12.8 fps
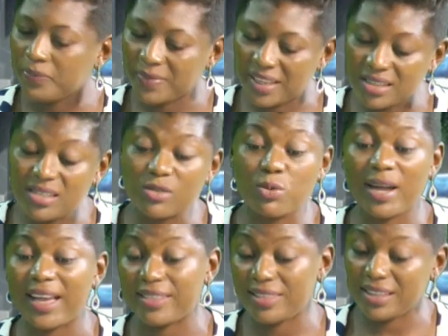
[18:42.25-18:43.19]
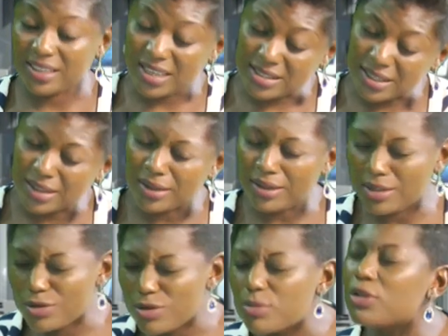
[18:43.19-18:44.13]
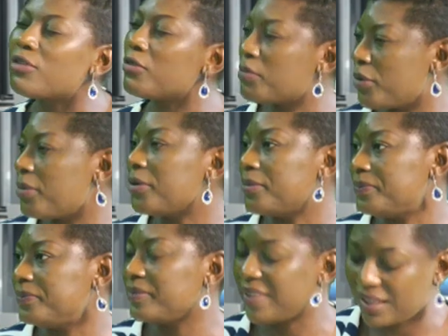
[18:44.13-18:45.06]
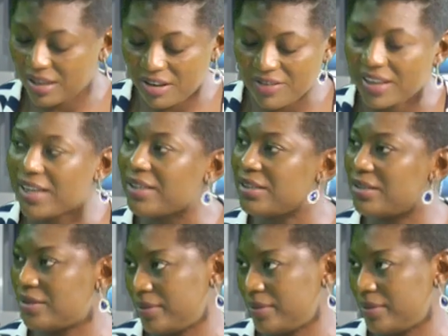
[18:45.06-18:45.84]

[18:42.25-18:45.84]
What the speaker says: This is where I think there's a little bit of a problem in our reality.